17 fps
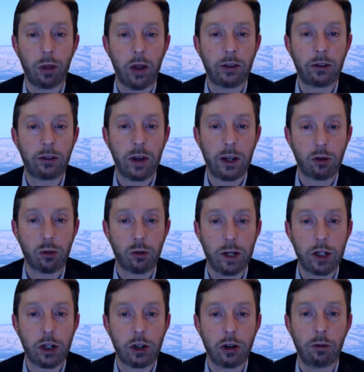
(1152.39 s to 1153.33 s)
let's say,
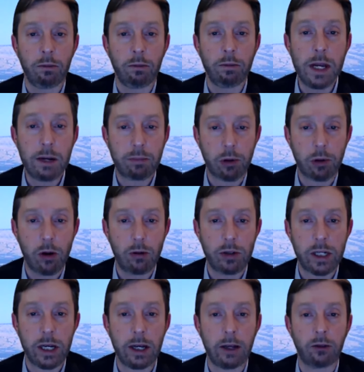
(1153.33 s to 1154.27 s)
traditional meat
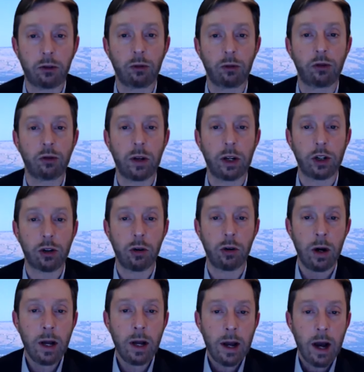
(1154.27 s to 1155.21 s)
proteins or traditional,